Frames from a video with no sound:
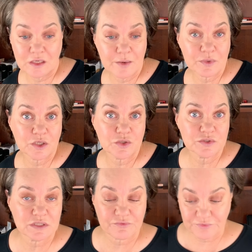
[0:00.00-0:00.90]
I'm going to use
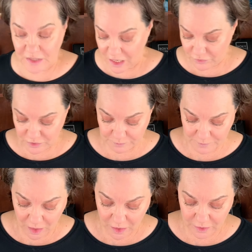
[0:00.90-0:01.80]
the
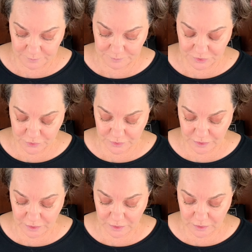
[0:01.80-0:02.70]
Flower
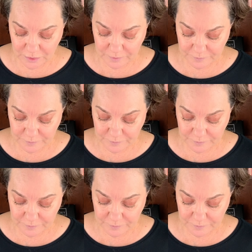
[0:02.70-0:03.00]
Beauty.